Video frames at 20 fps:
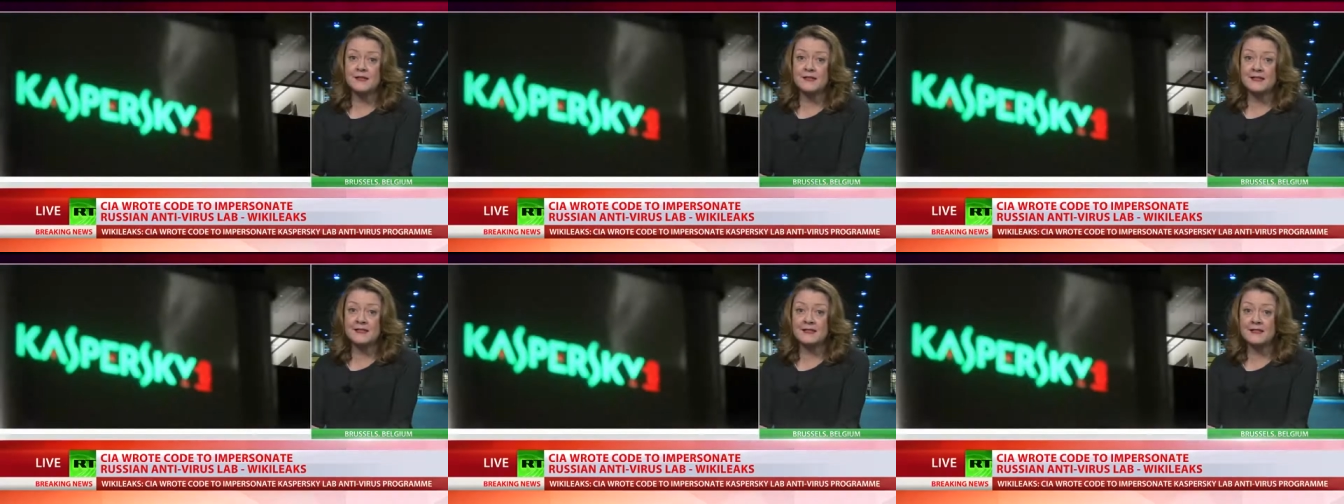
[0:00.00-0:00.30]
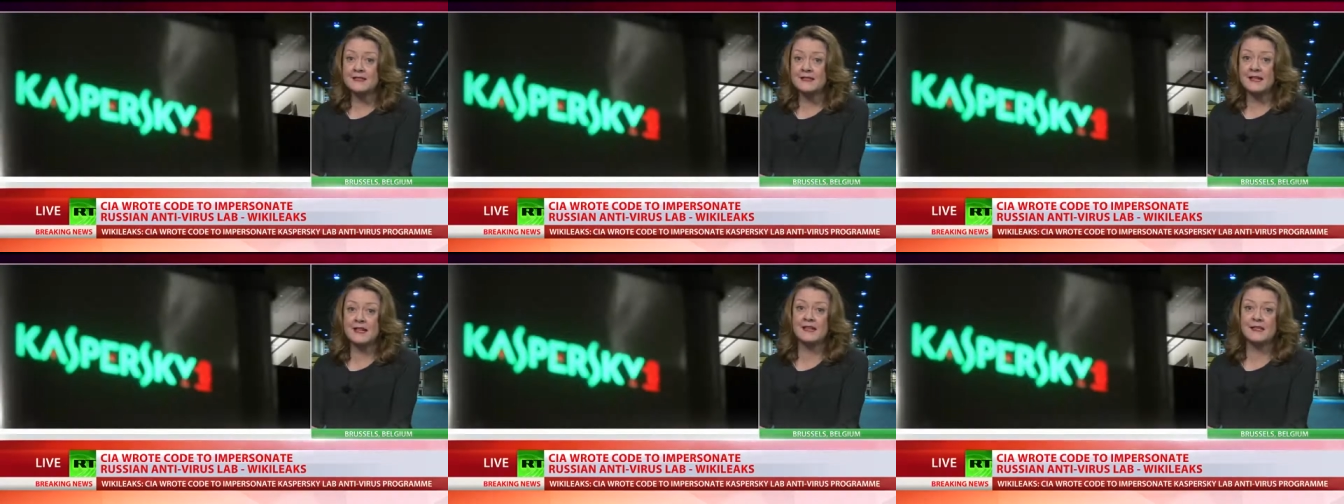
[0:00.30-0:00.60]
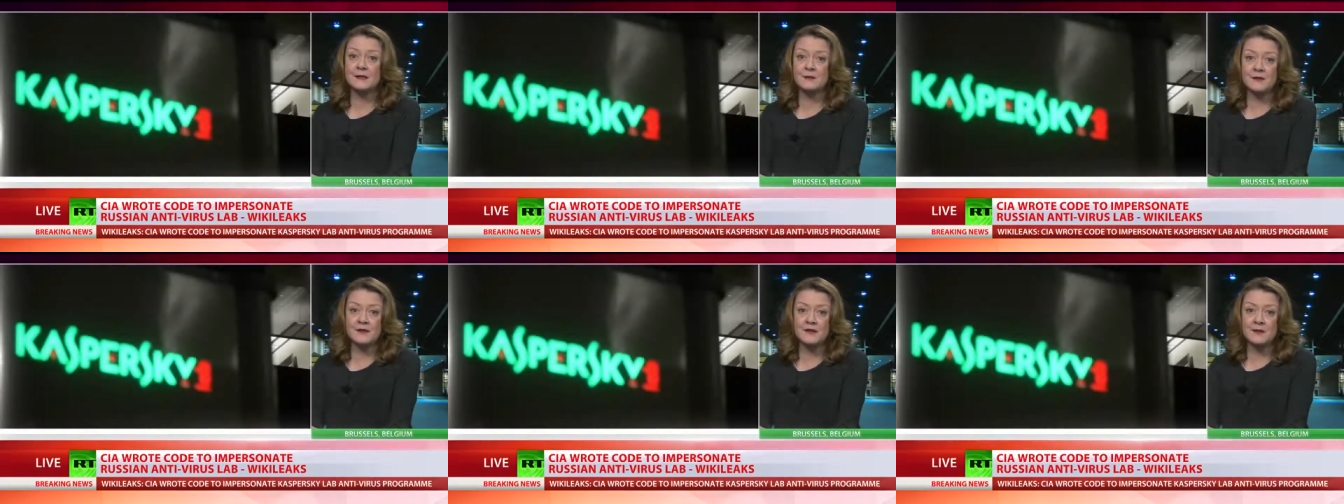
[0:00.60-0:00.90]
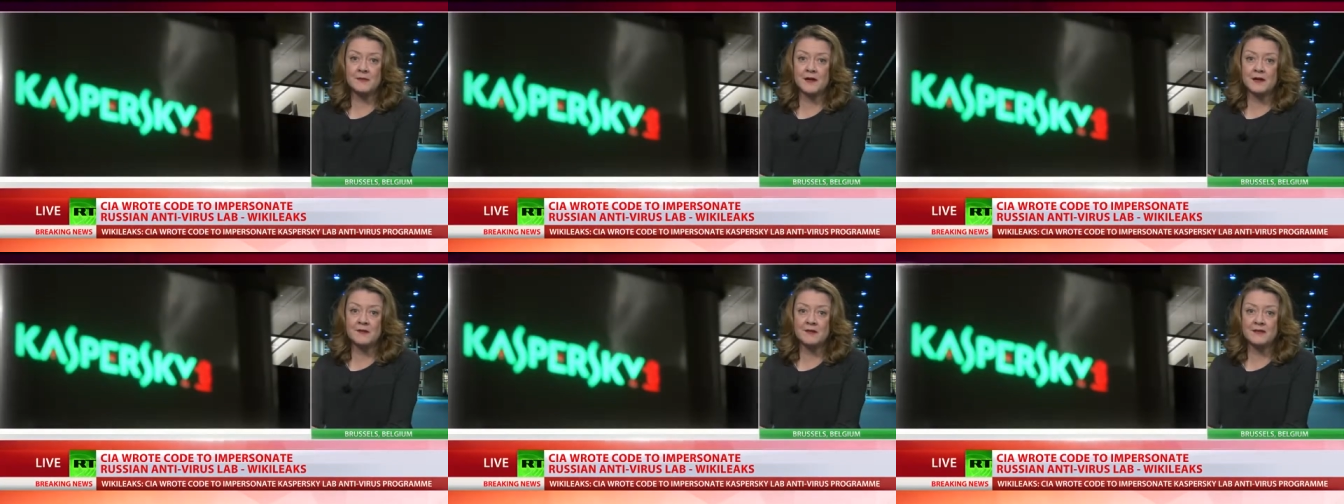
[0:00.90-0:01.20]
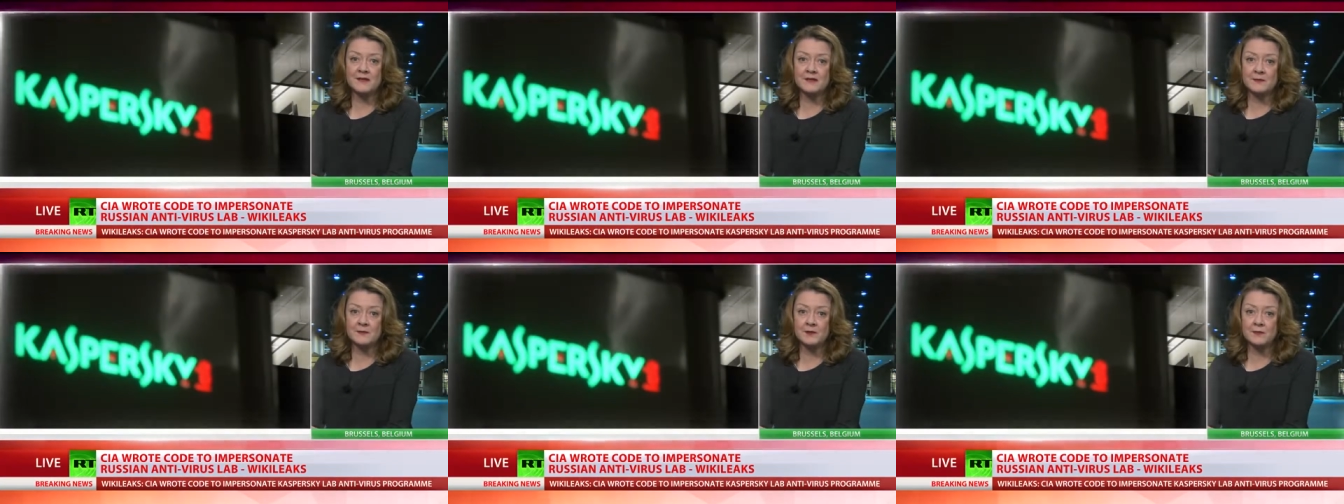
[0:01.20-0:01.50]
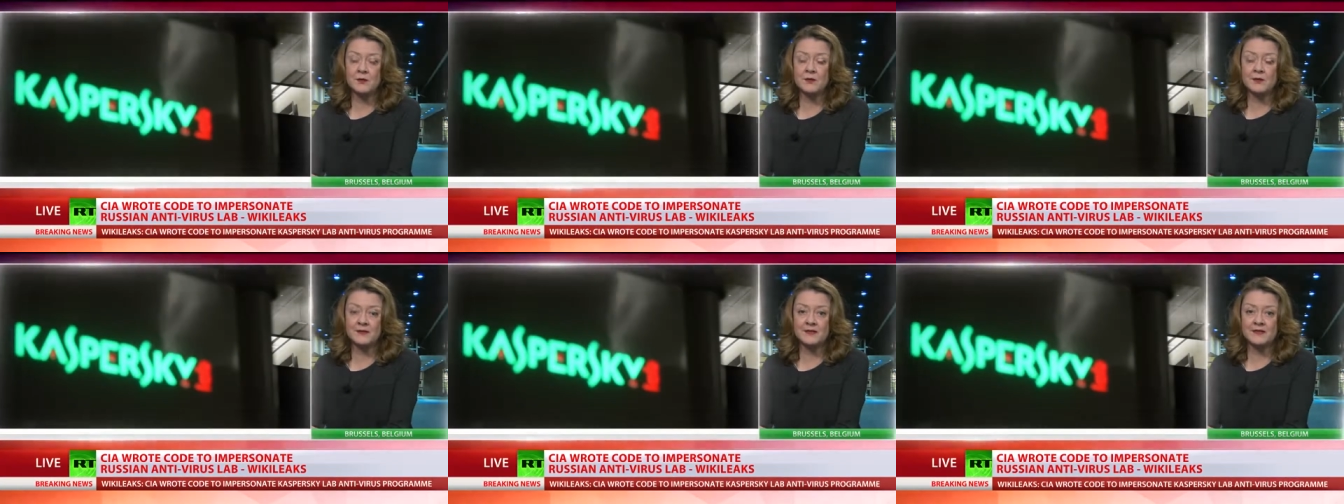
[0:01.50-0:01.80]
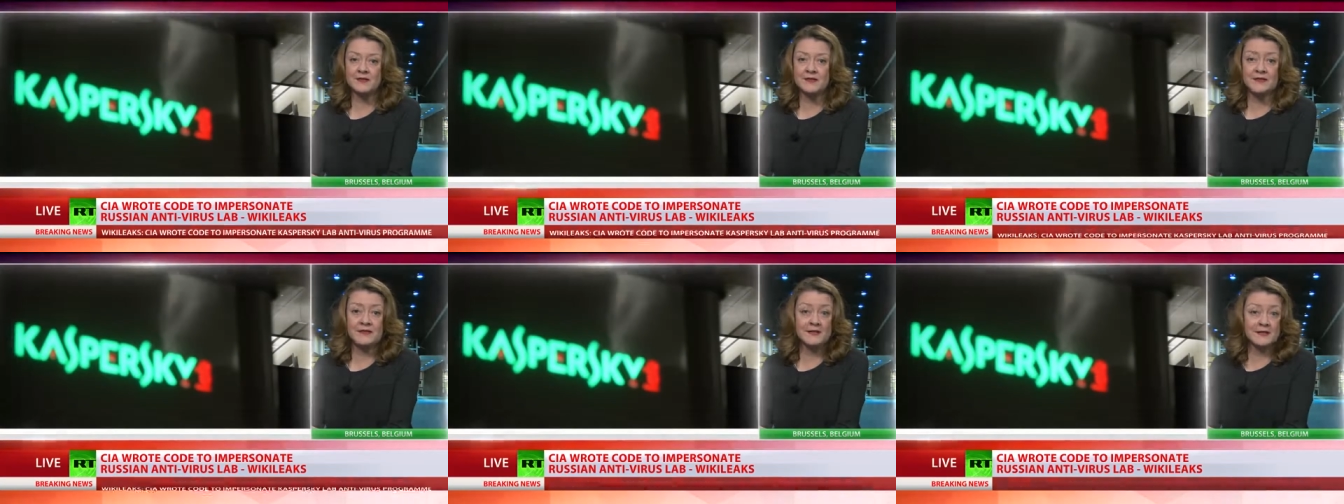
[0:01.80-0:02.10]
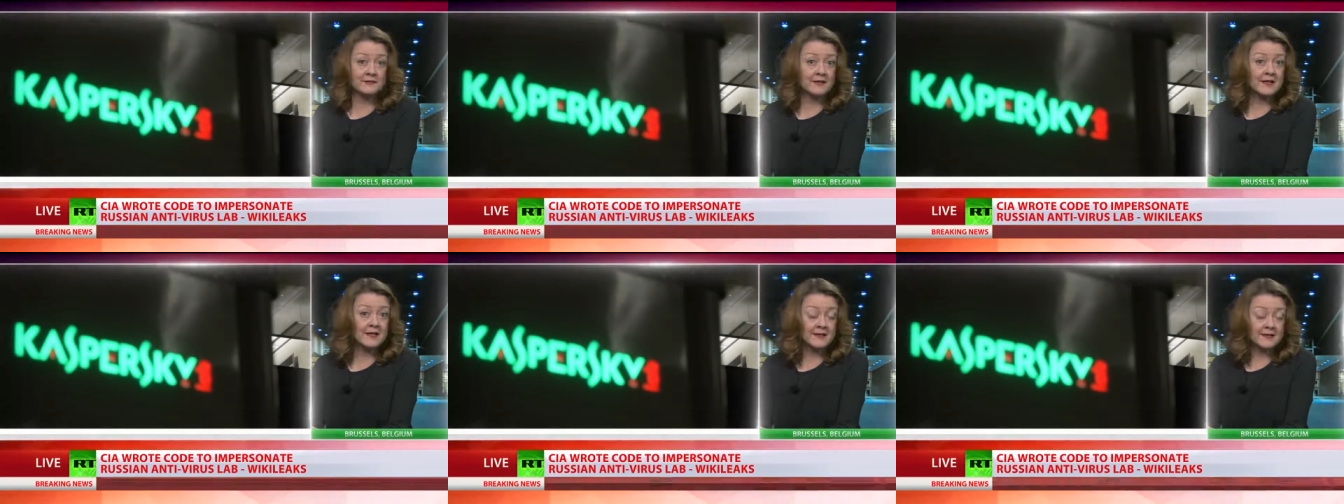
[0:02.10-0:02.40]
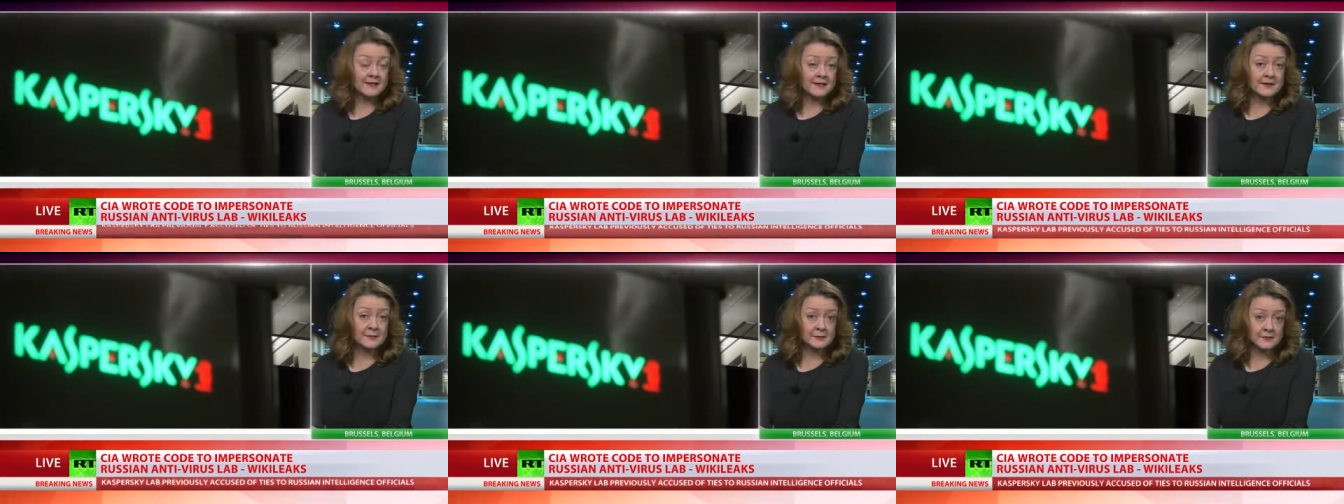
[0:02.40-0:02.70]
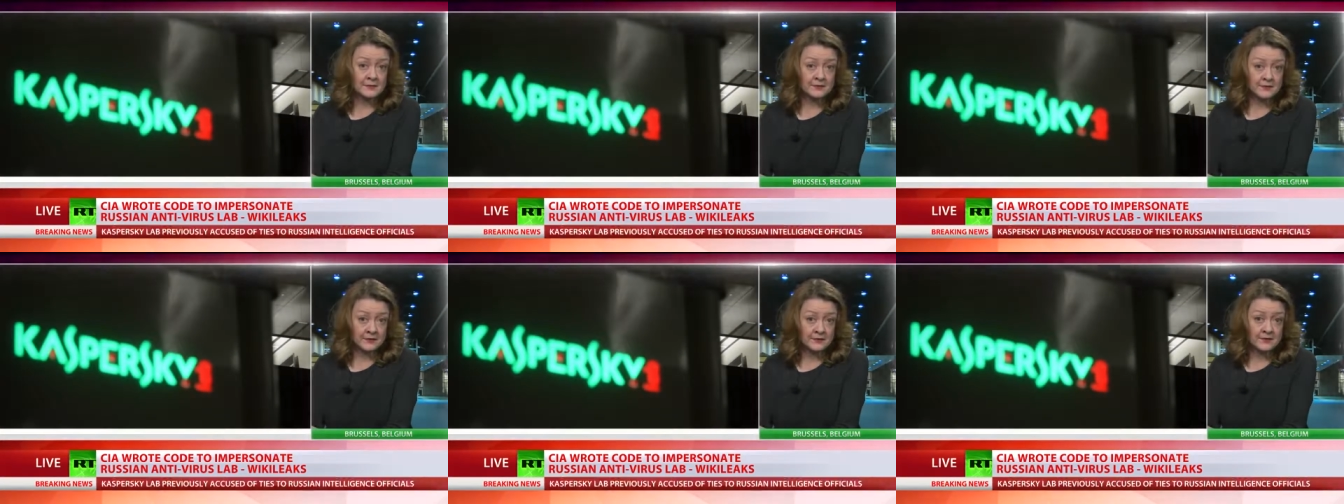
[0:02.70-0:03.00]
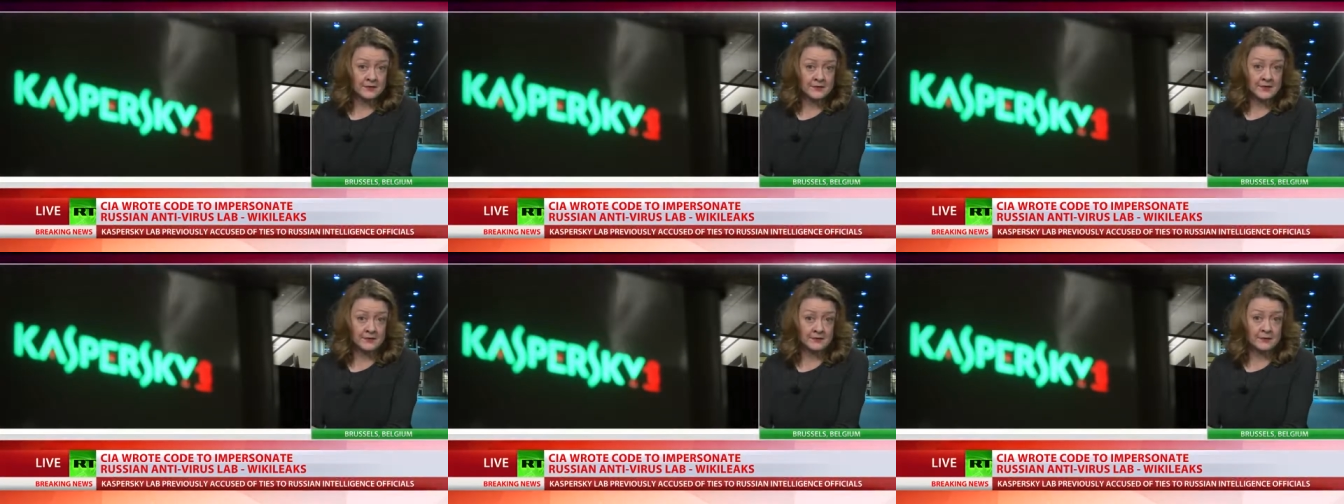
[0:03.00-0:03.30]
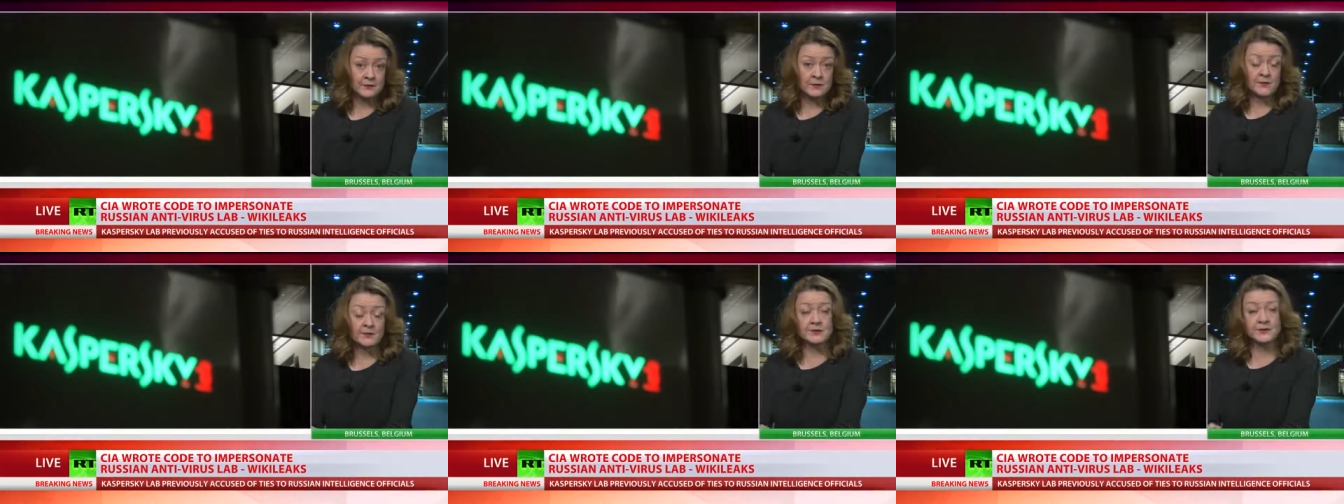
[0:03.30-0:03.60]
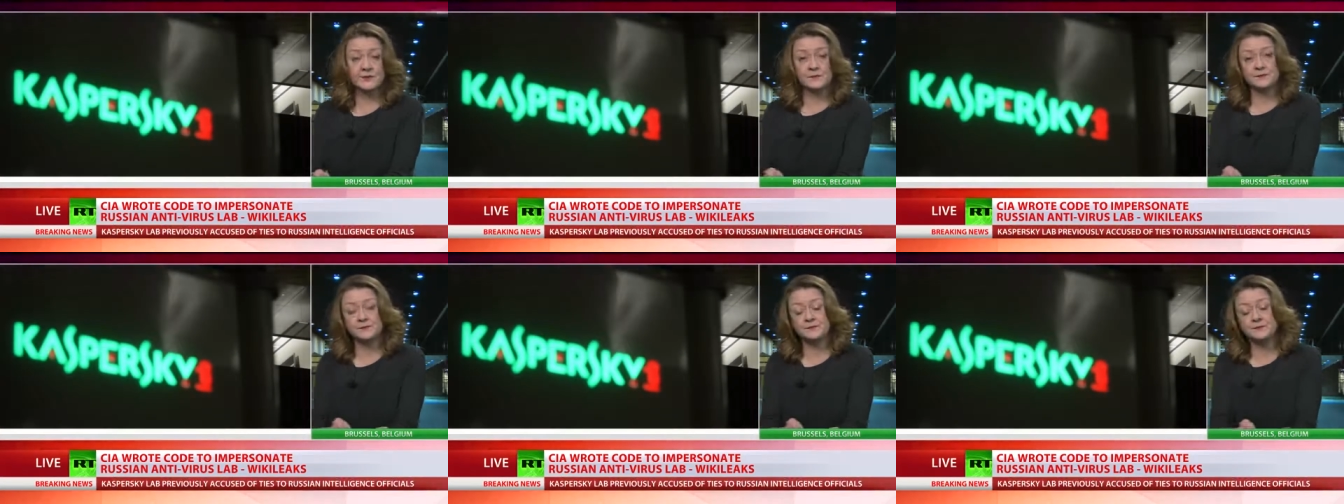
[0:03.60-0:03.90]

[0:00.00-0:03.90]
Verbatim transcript: is exactly what the Americans would want and the Israelis also would want.